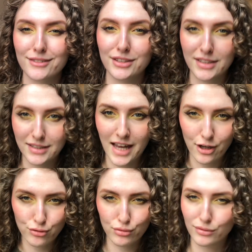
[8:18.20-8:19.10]

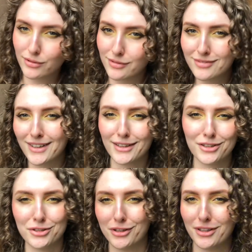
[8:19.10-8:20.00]
natural color
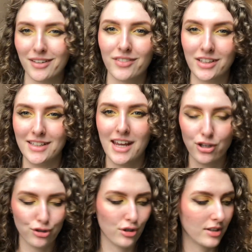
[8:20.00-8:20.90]
story, like very
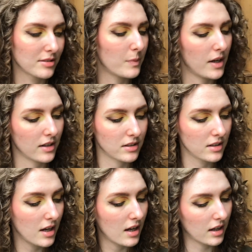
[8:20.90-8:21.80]
nature inspired
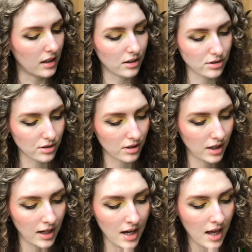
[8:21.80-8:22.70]
color
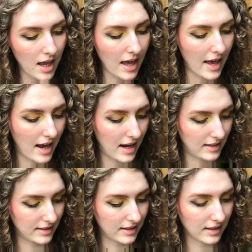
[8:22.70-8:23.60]
story.
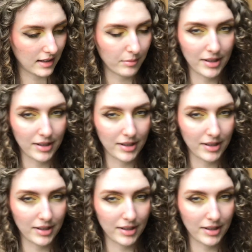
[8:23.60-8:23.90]
And I think I'm